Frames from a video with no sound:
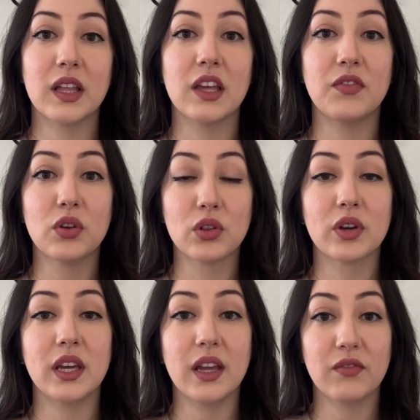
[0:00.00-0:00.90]
If you're
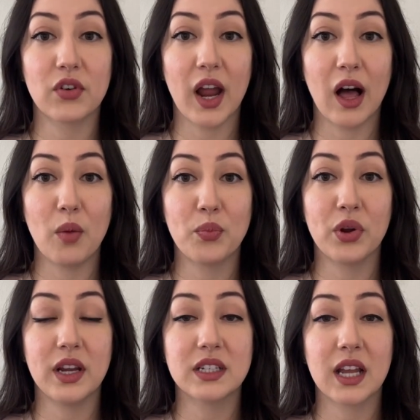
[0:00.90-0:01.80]
looking for help
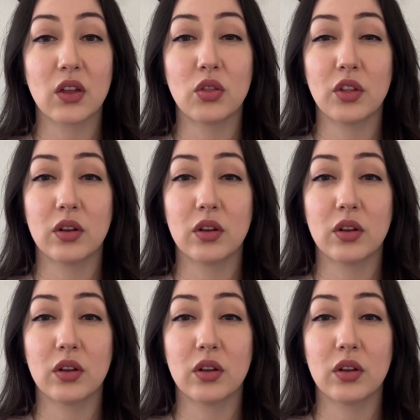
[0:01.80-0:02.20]
putting together